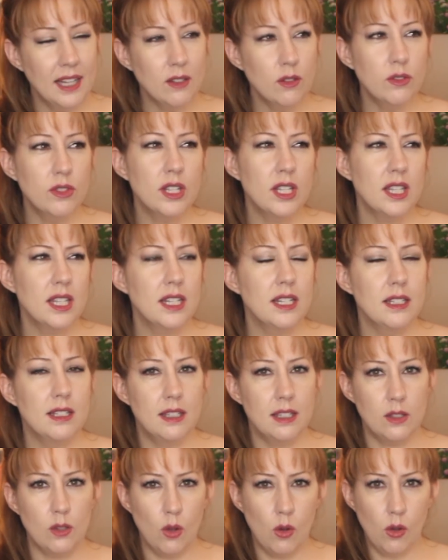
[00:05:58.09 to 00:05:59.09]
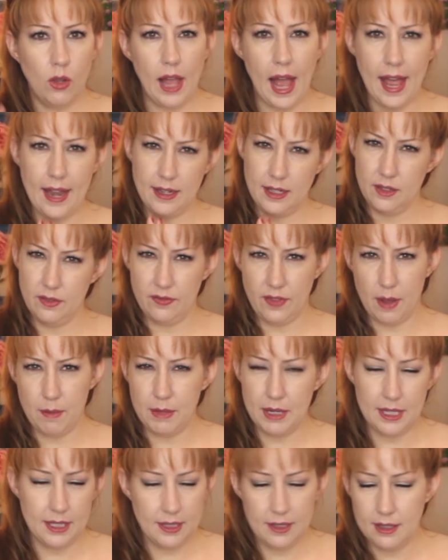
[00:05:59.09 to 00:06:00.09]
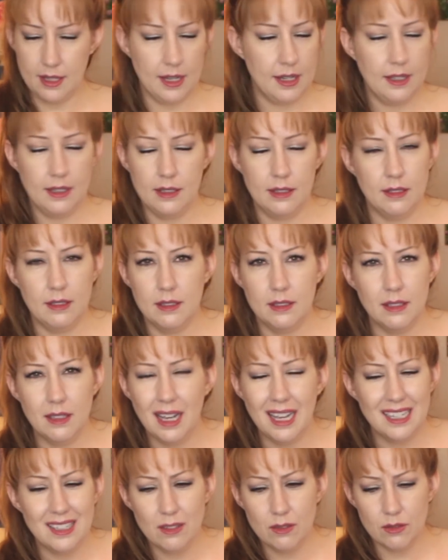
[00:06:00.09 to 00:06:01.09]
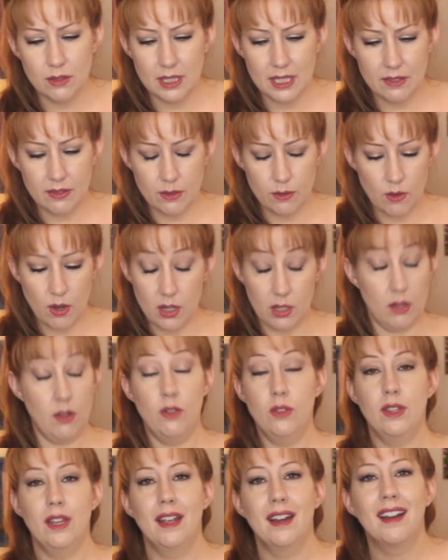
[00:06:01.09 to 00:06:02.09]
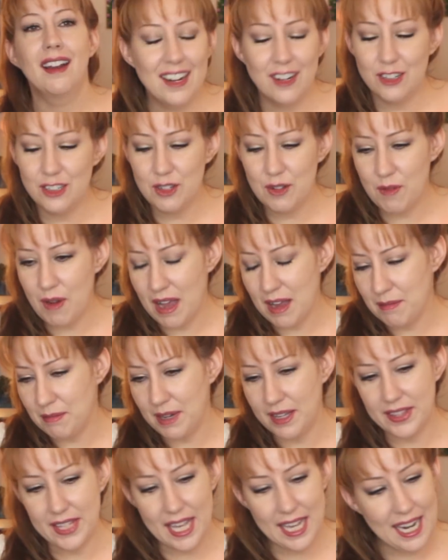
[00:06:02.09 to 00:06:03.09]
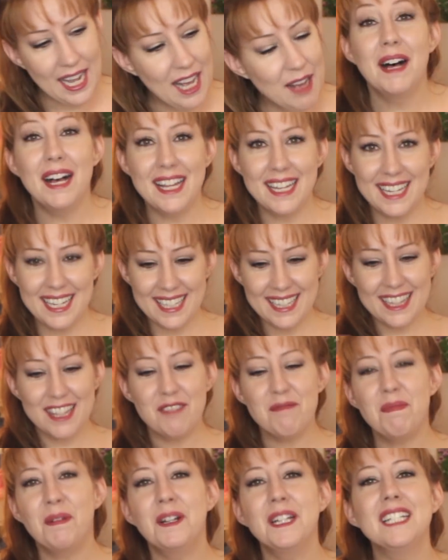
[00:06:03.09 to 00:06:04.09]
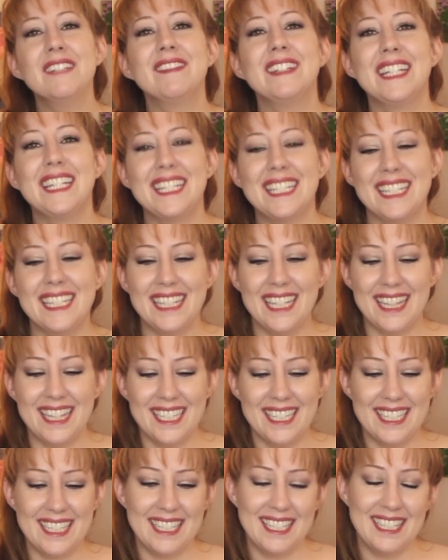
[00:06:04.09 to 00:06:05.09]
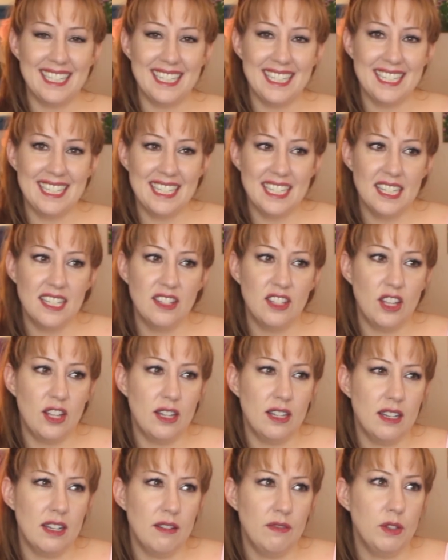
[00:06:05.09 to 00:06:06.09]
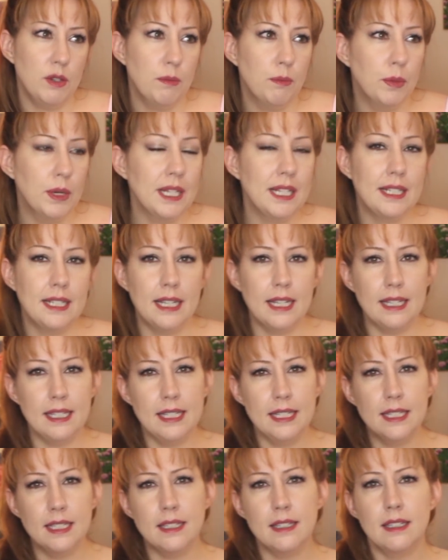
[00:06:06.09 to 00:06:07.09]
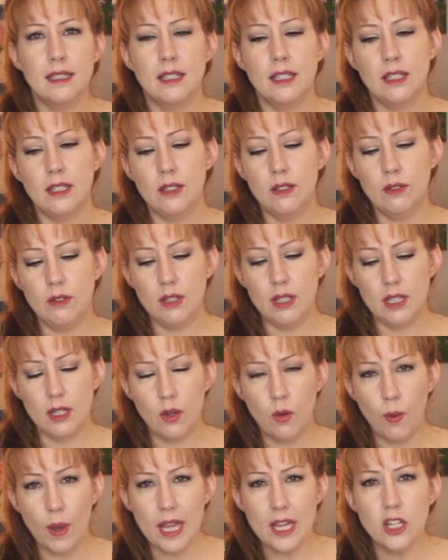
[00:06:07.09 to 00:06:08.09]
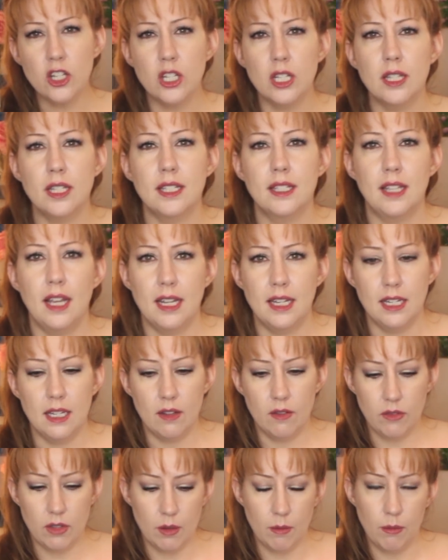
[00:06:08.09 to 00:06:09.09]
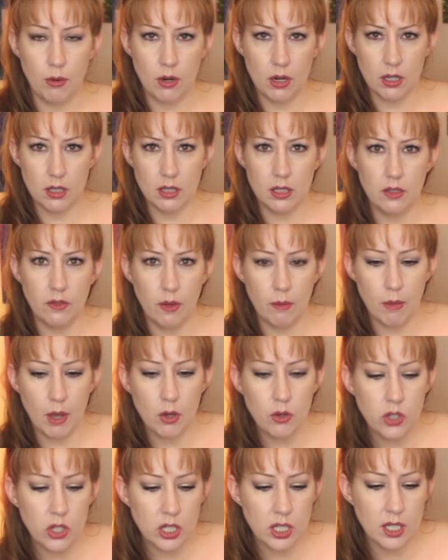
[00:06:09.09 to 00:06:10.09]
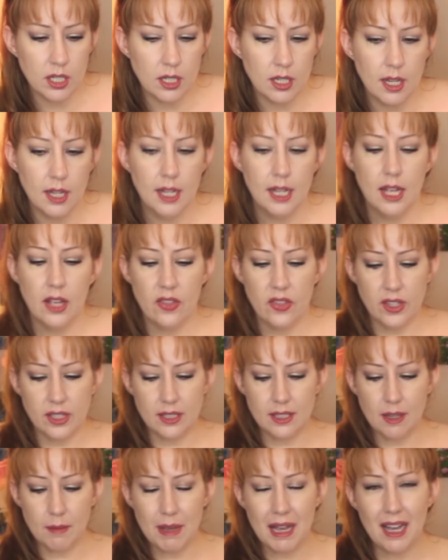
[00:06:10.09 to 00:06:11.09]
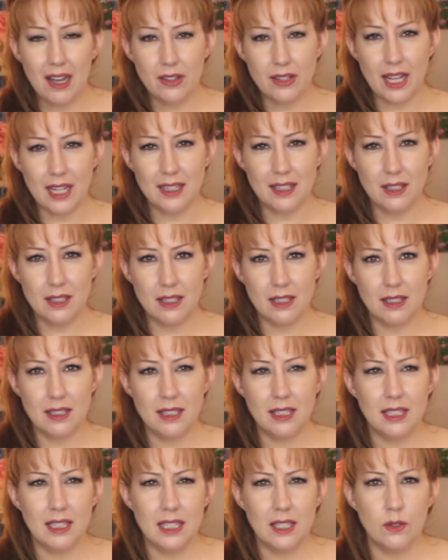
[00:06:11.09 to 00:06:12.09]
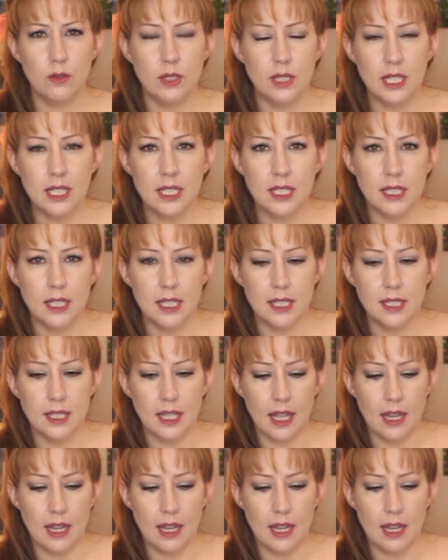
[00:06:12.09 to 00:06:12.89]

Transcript: I don't think that it's this whole anti-feminist thing. I don't even want to go there. I don't know why I brought that up. But the point of it is that there's idea that if you bring into the equation this idea of the importance of emotion, that somehow that's silly and ridiculous.